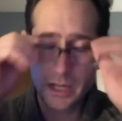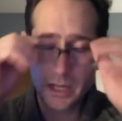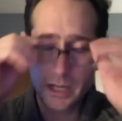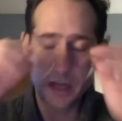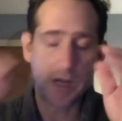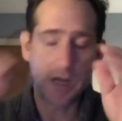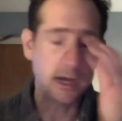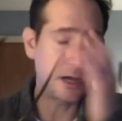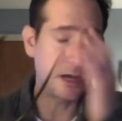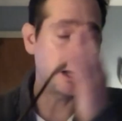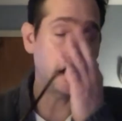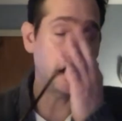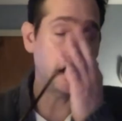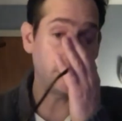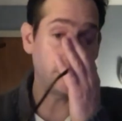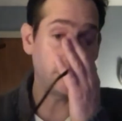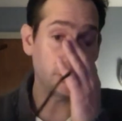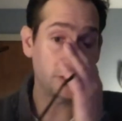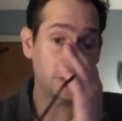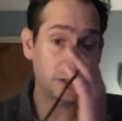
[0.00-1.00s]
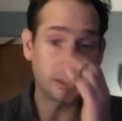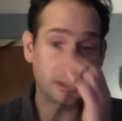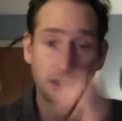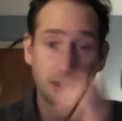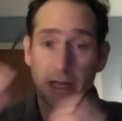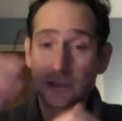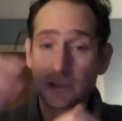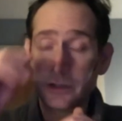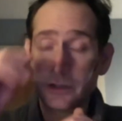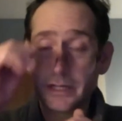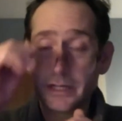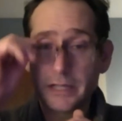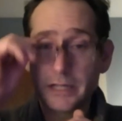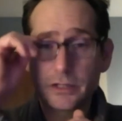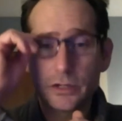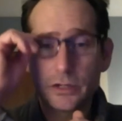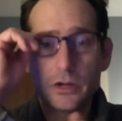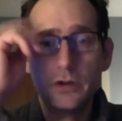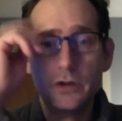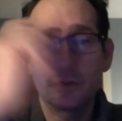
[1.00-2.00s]
uh, if you as you get
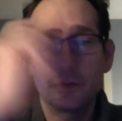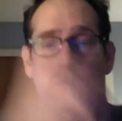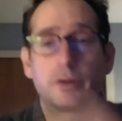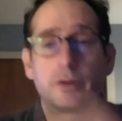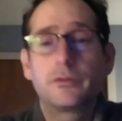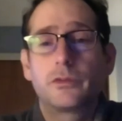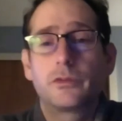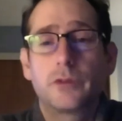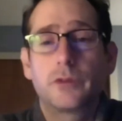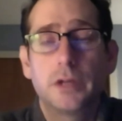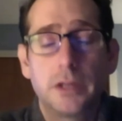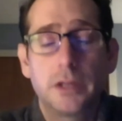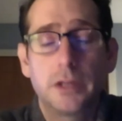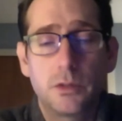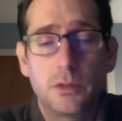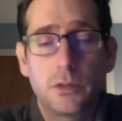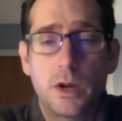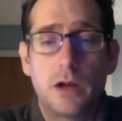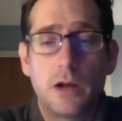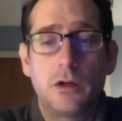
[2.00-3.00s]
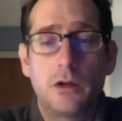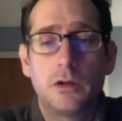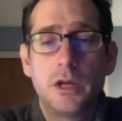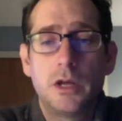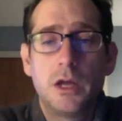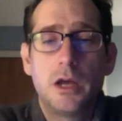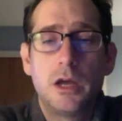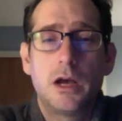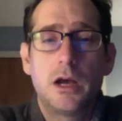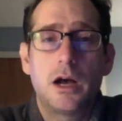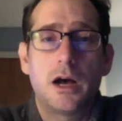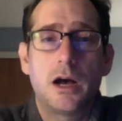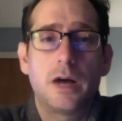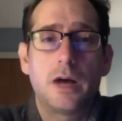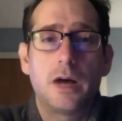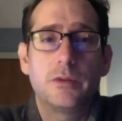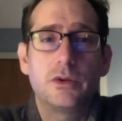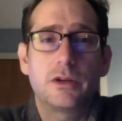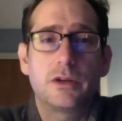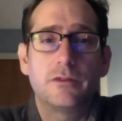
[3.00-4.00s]
to know the river really well,
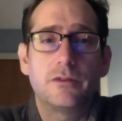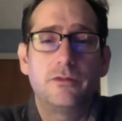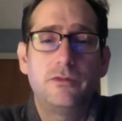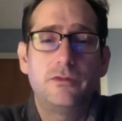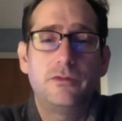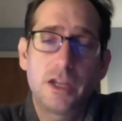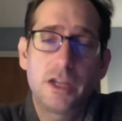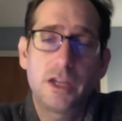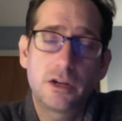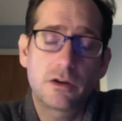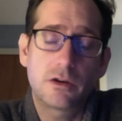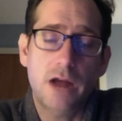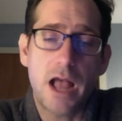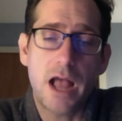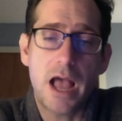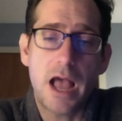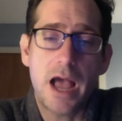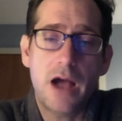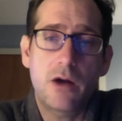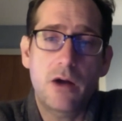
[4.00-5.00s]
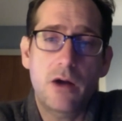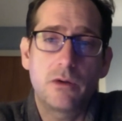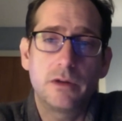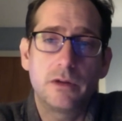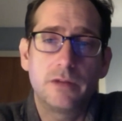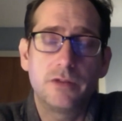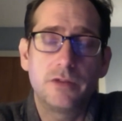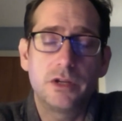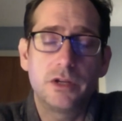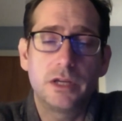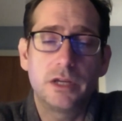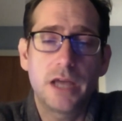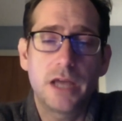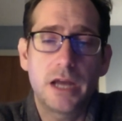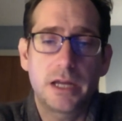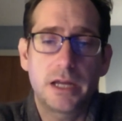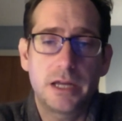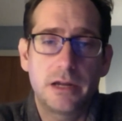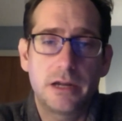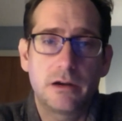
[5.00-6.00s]
um, you can figure out if you
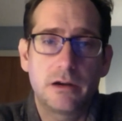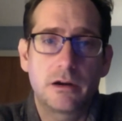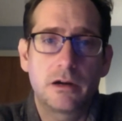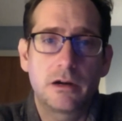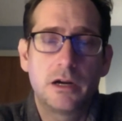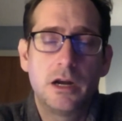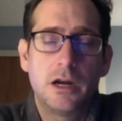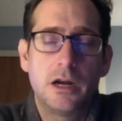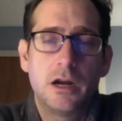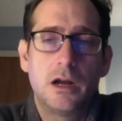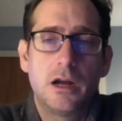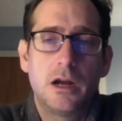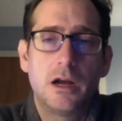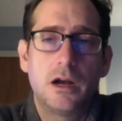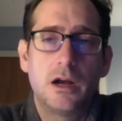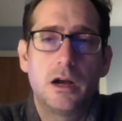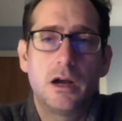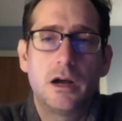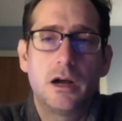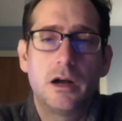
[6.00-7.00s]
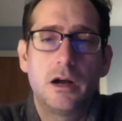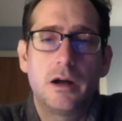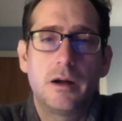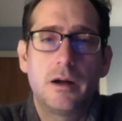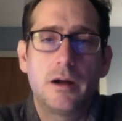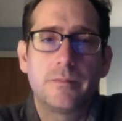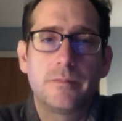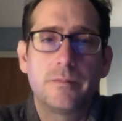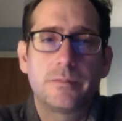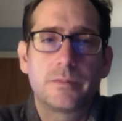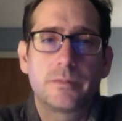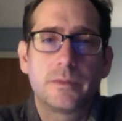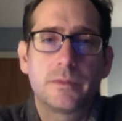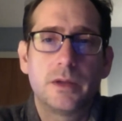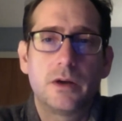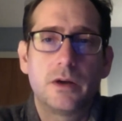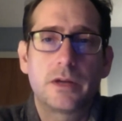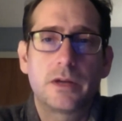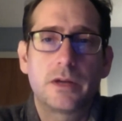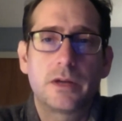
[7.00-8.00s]
get here um,
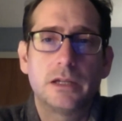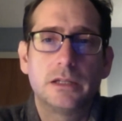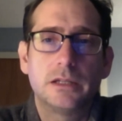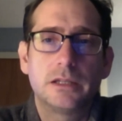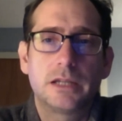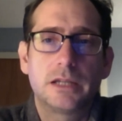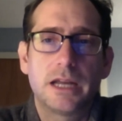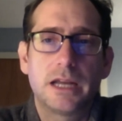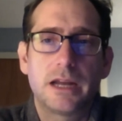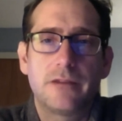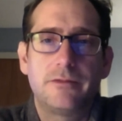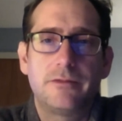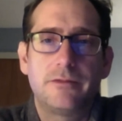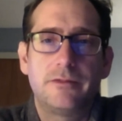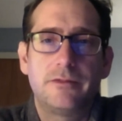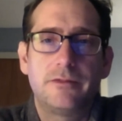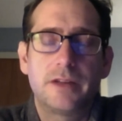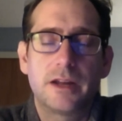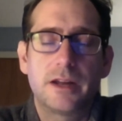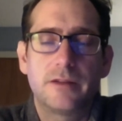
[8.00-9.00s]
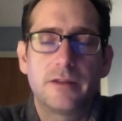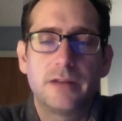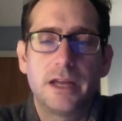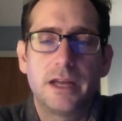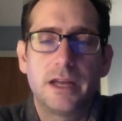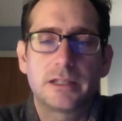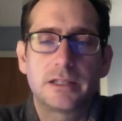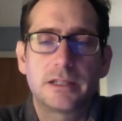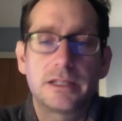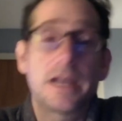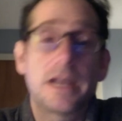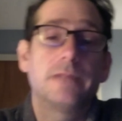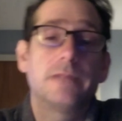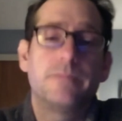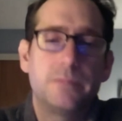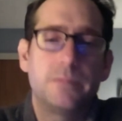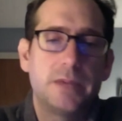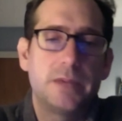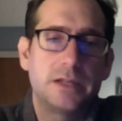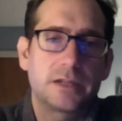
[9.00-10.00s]
okay, can I, can I, and it's
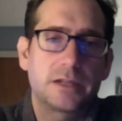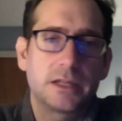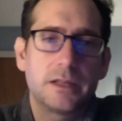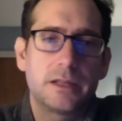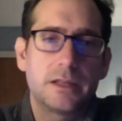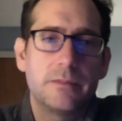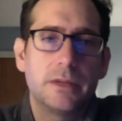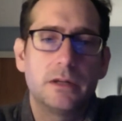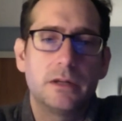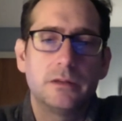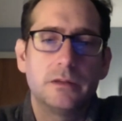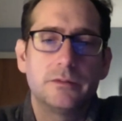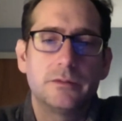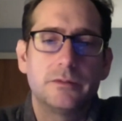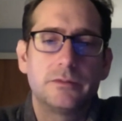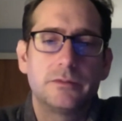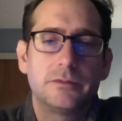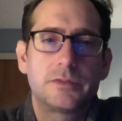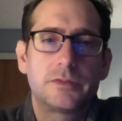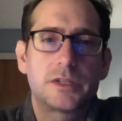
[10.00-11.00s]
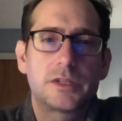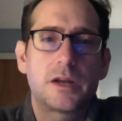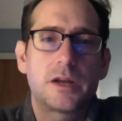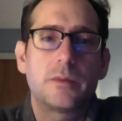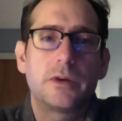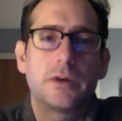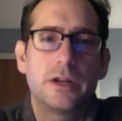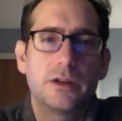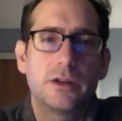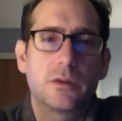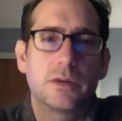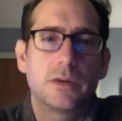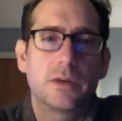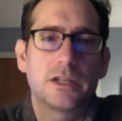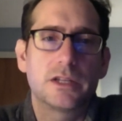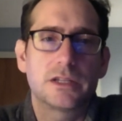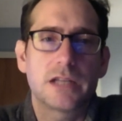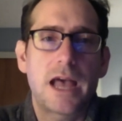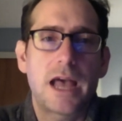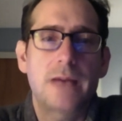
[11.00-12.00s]
not basically the middle of summer either when
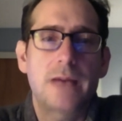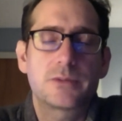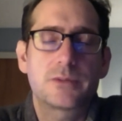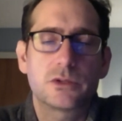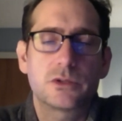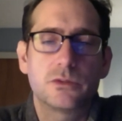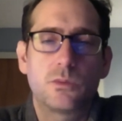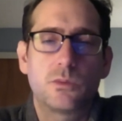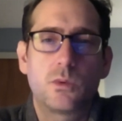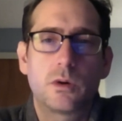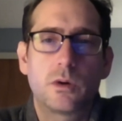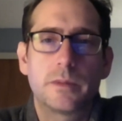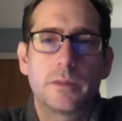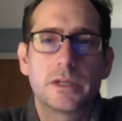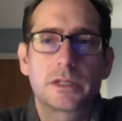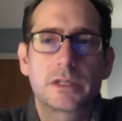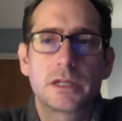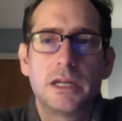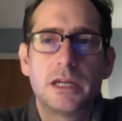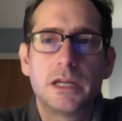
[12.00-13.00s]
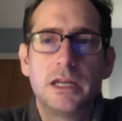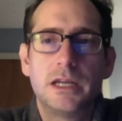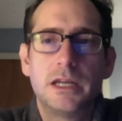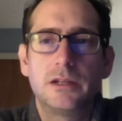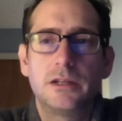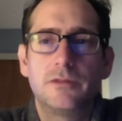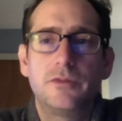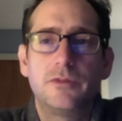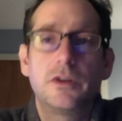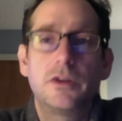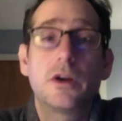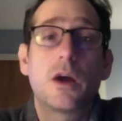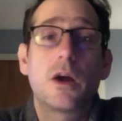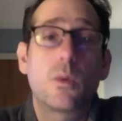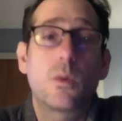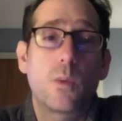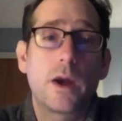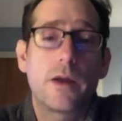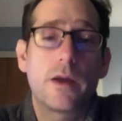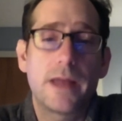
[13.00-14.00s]
it's absolute warmest, you figure
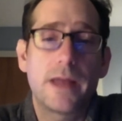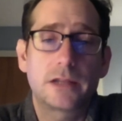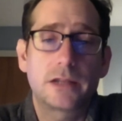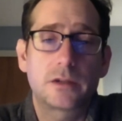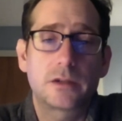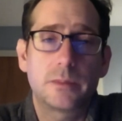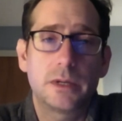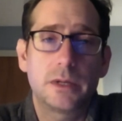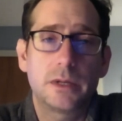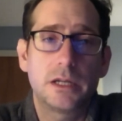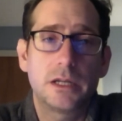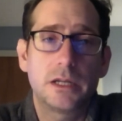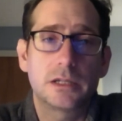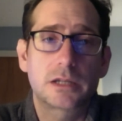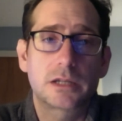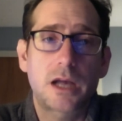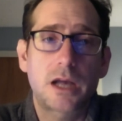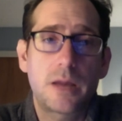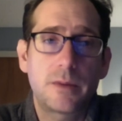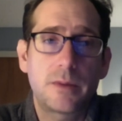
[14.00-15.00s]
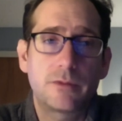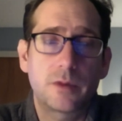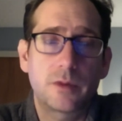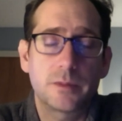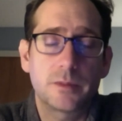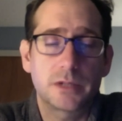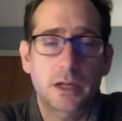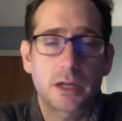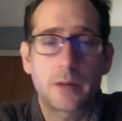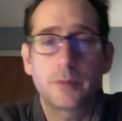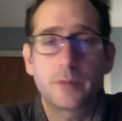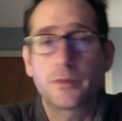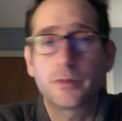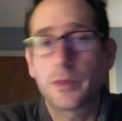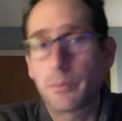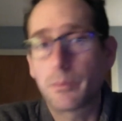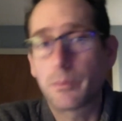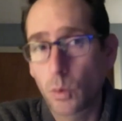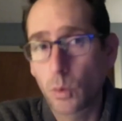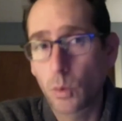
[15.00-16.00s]
out where that turbidity is coming from. Is it coming from
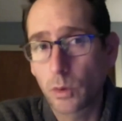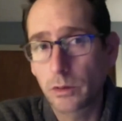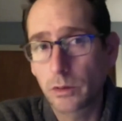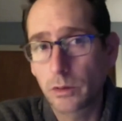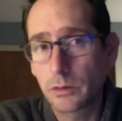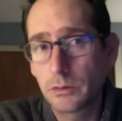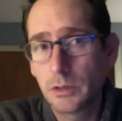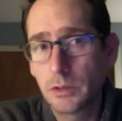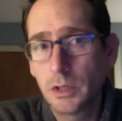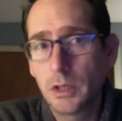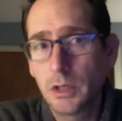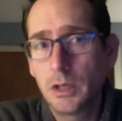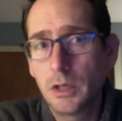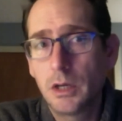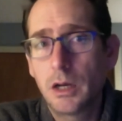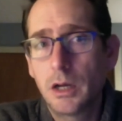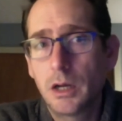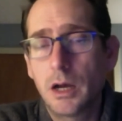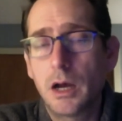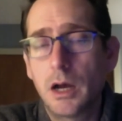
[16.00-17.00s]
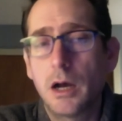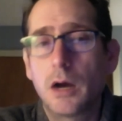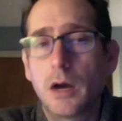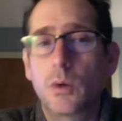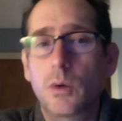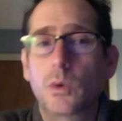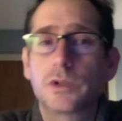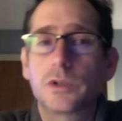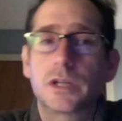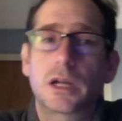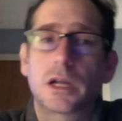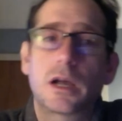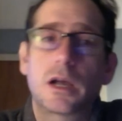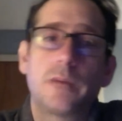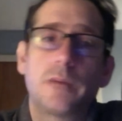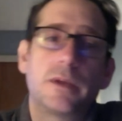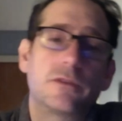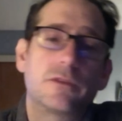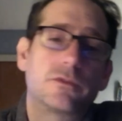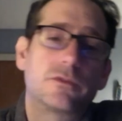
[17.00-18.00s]
the portal uh, or is it
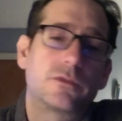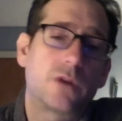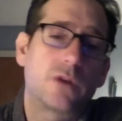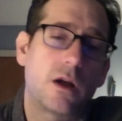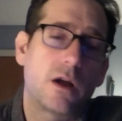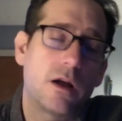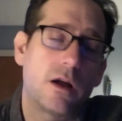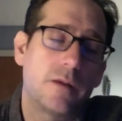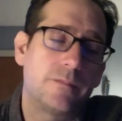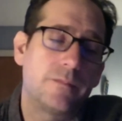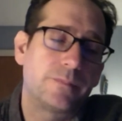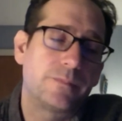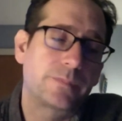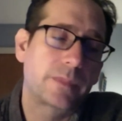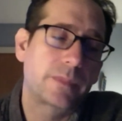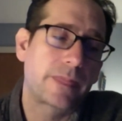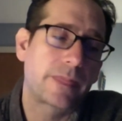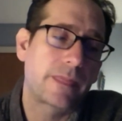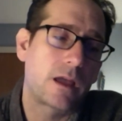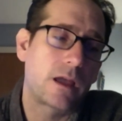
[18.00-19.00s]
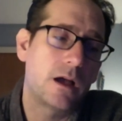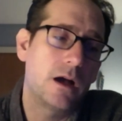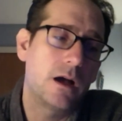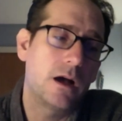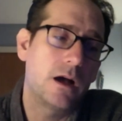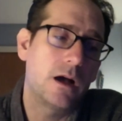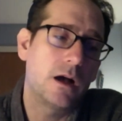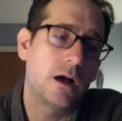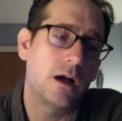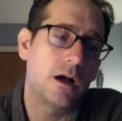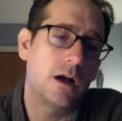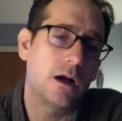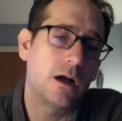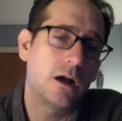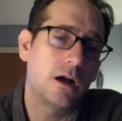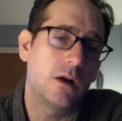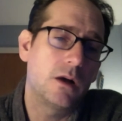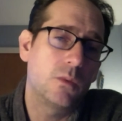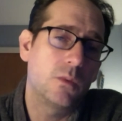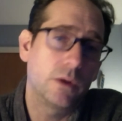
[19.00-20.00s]
coming from
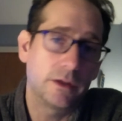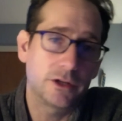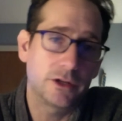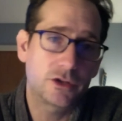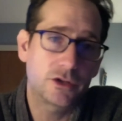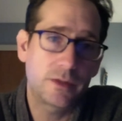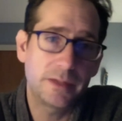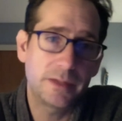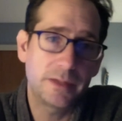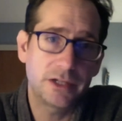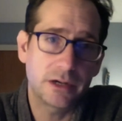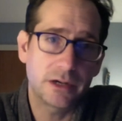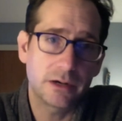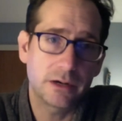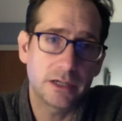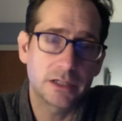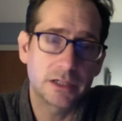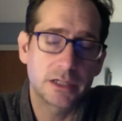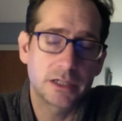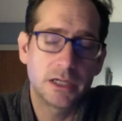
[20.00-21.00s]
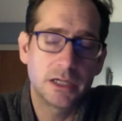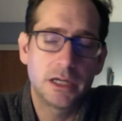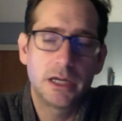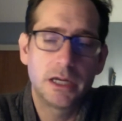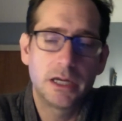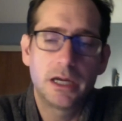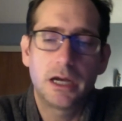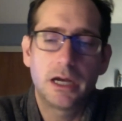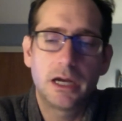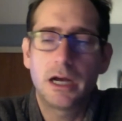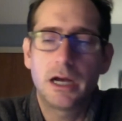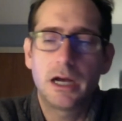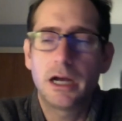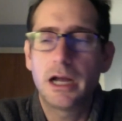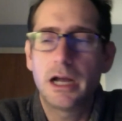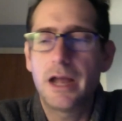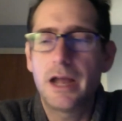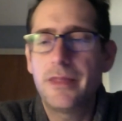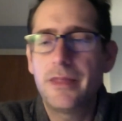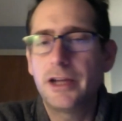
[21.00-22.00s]
uh, one of the tributaries? Uh,
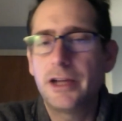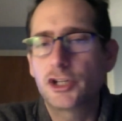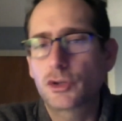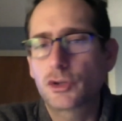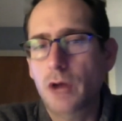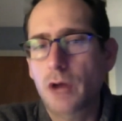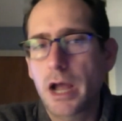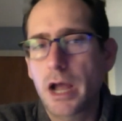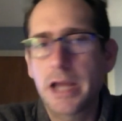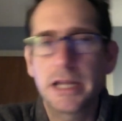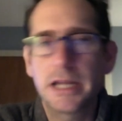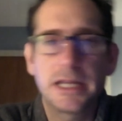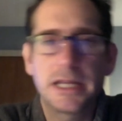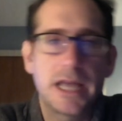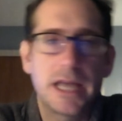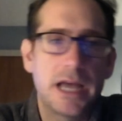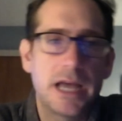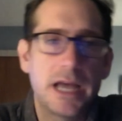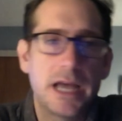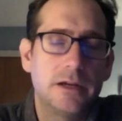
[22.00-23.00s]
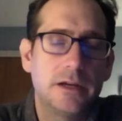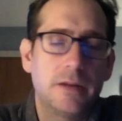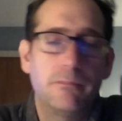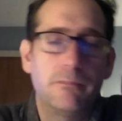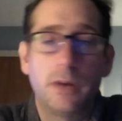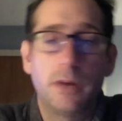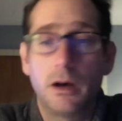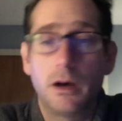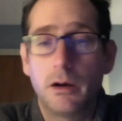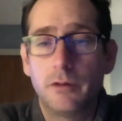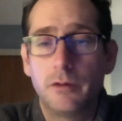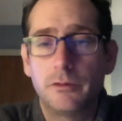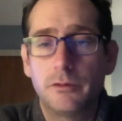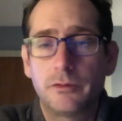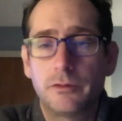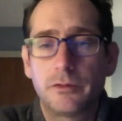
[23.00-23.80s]
and then try and get above